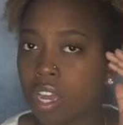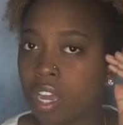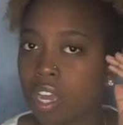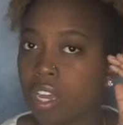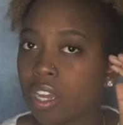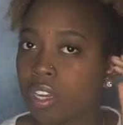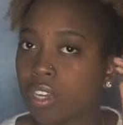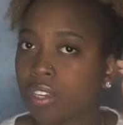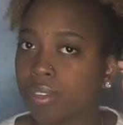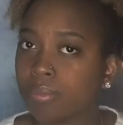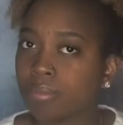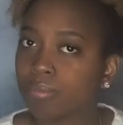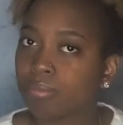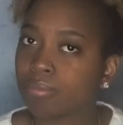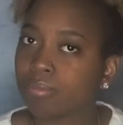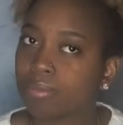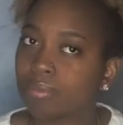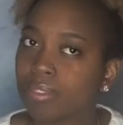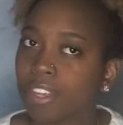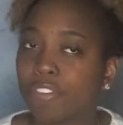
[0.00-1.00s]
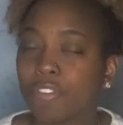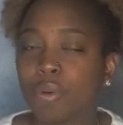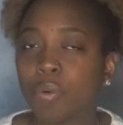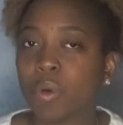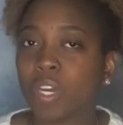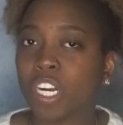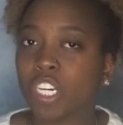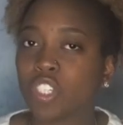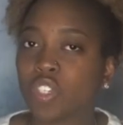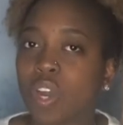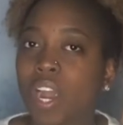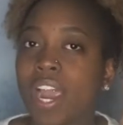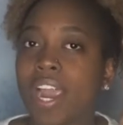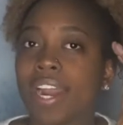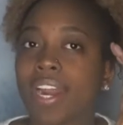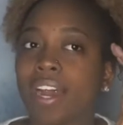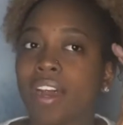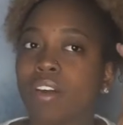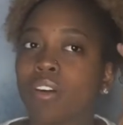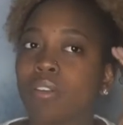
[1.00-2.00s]
um, if we want to try
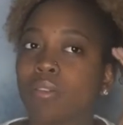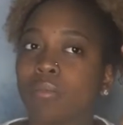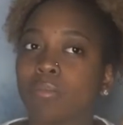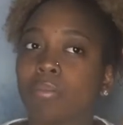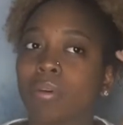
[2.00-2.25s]
it out.